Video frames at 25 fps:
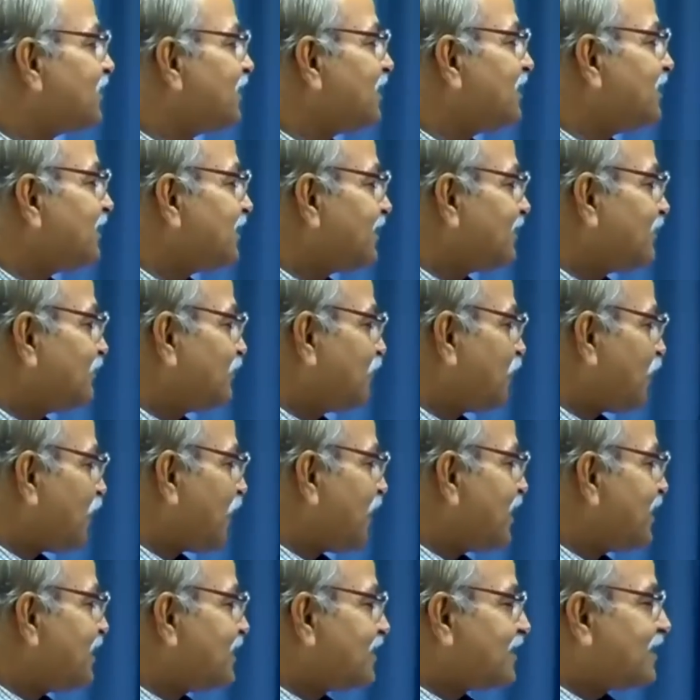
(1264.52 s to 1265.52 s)
3
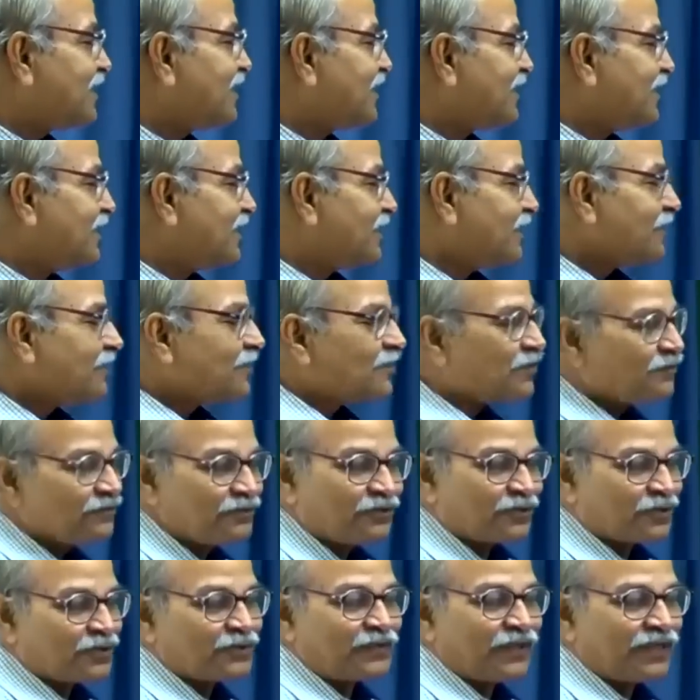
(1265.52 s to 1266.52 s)
points here.
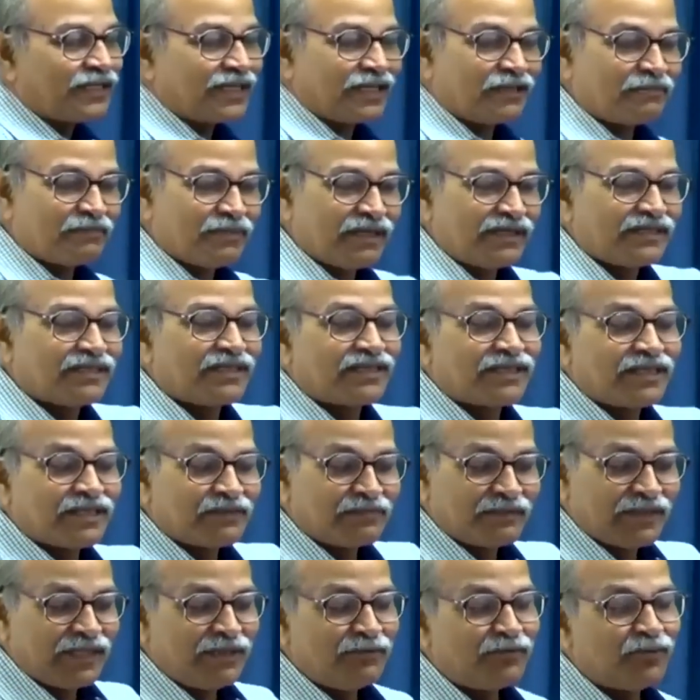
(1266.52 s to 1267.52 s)
Of course, one can measure
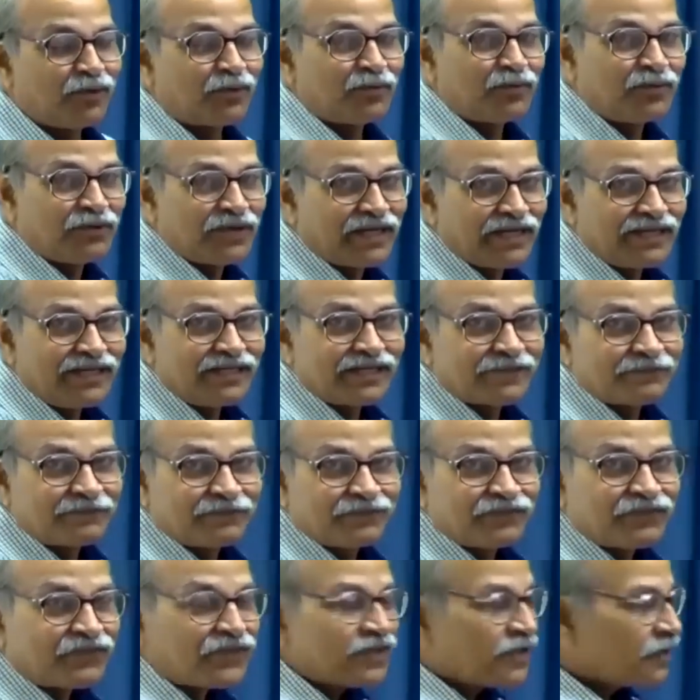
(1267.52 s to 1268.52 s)
at many more points,
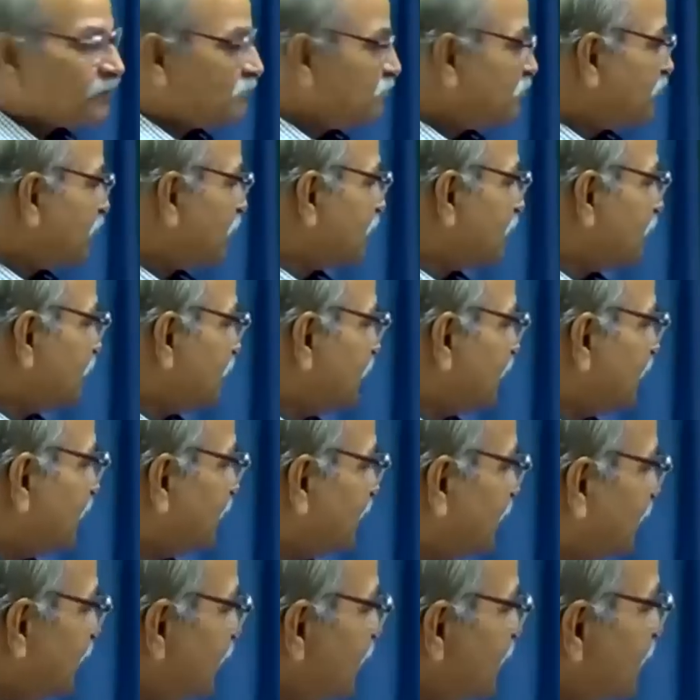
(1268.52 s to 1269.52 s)
but
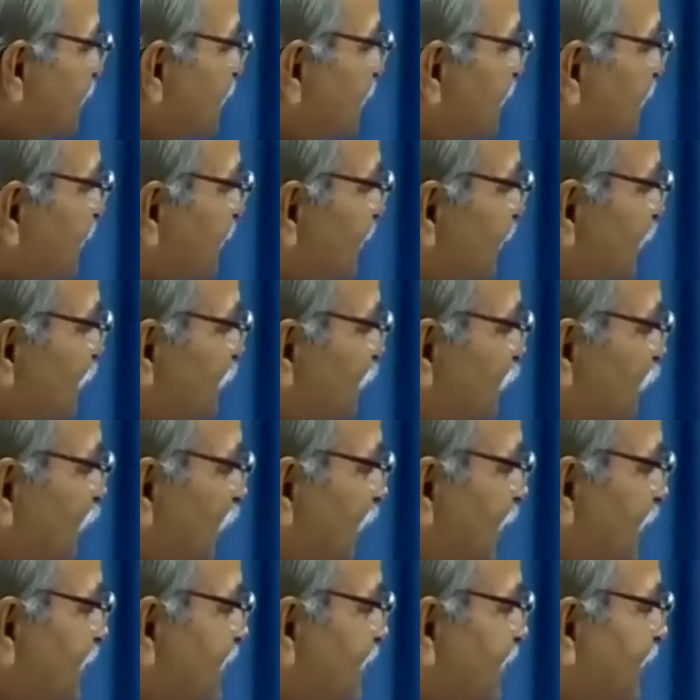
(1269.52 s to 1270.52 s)
with these 3
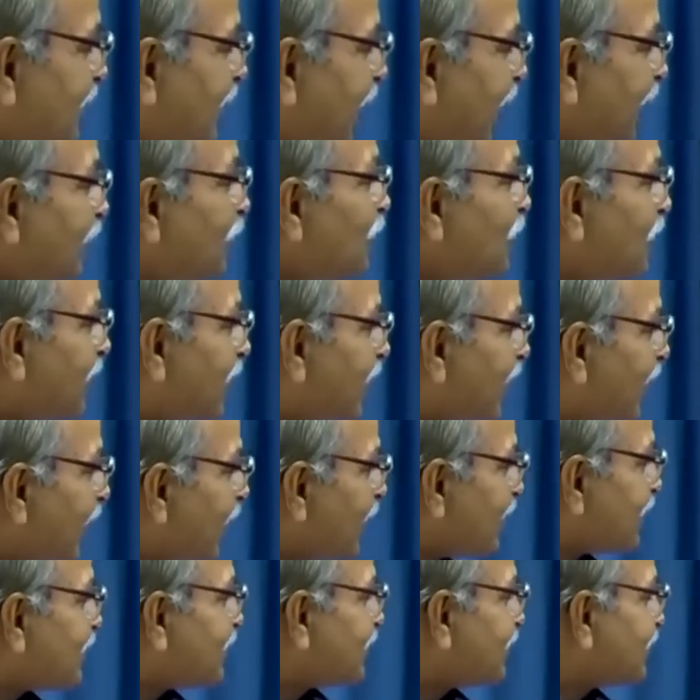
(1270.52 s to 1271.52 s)
points, can you
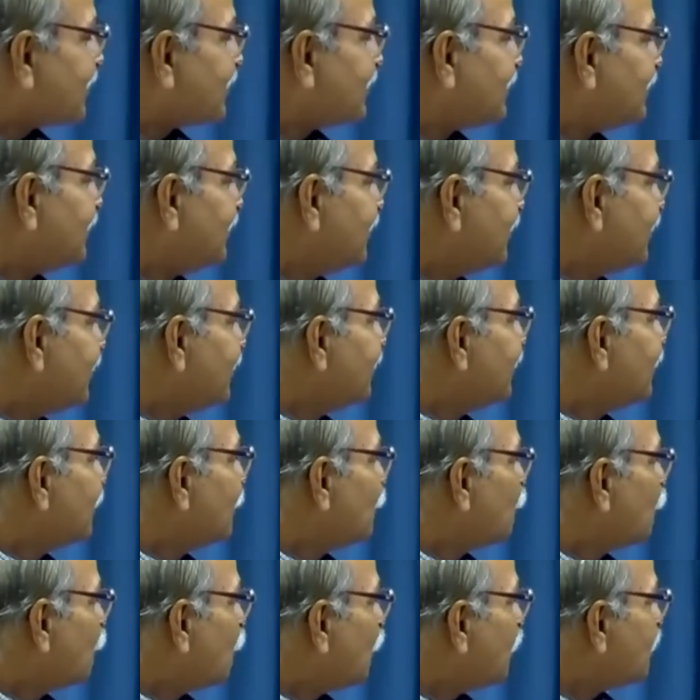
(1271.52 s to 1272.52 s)
guess
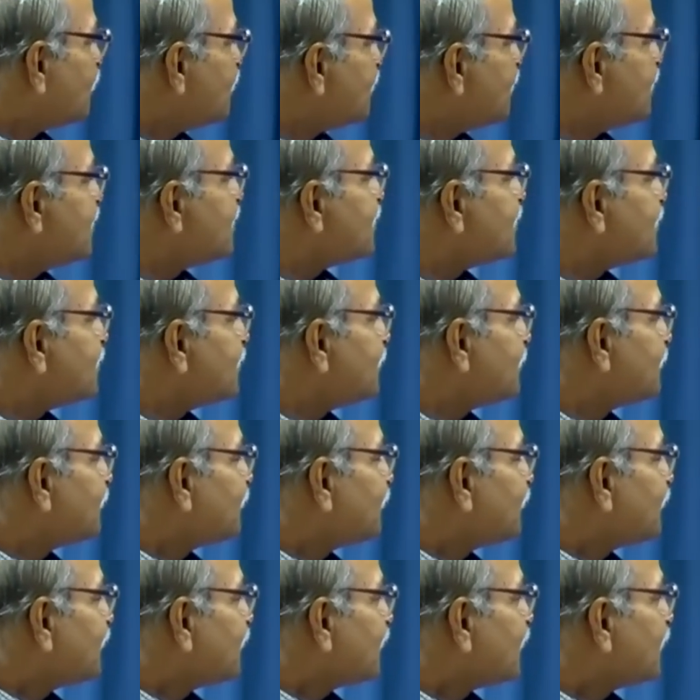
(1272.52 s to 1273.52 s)
what is
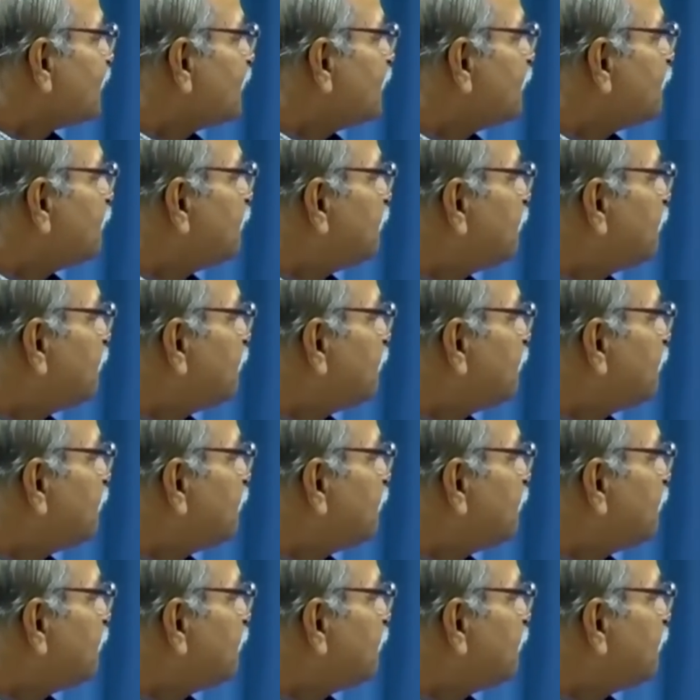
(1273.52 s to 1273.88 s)
the